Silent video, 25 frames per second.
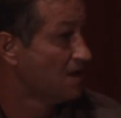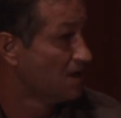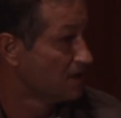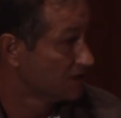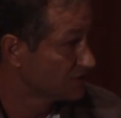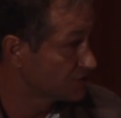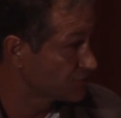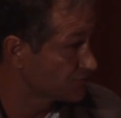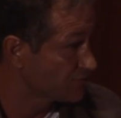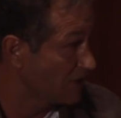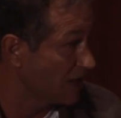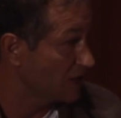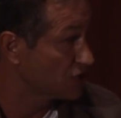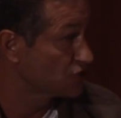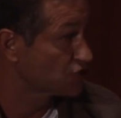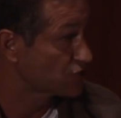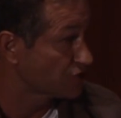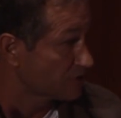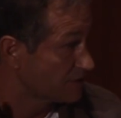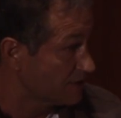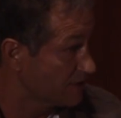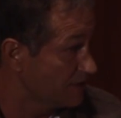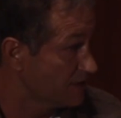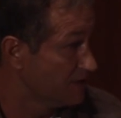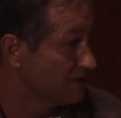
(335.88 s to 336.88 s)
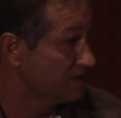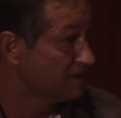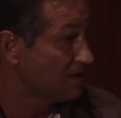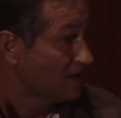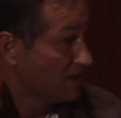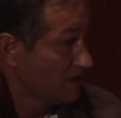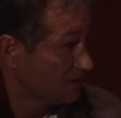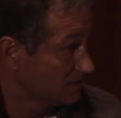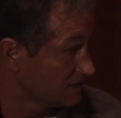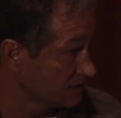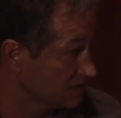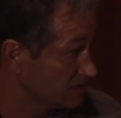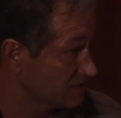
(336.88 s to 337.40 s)
structure in
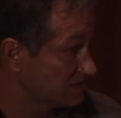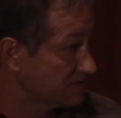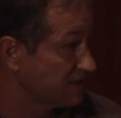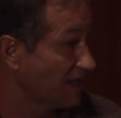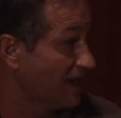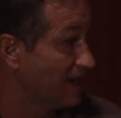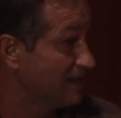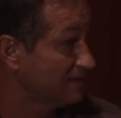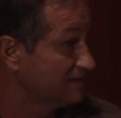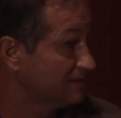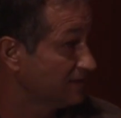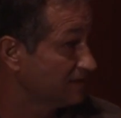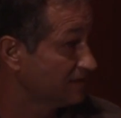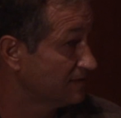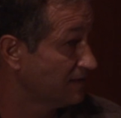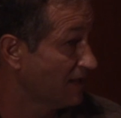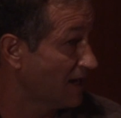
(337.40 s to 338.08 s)
the society at